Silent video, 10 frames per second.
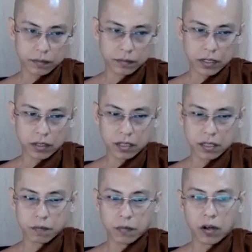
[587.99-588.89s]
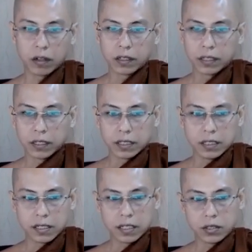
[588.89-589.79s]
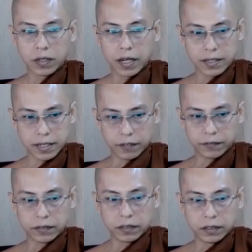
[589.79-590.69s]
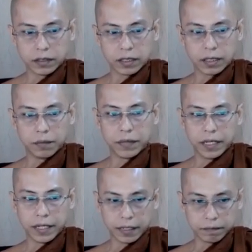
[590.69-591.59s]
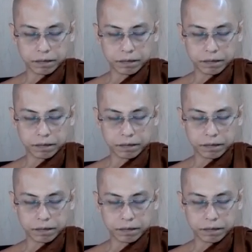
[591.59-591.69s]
because it's more easy to catch up the meaning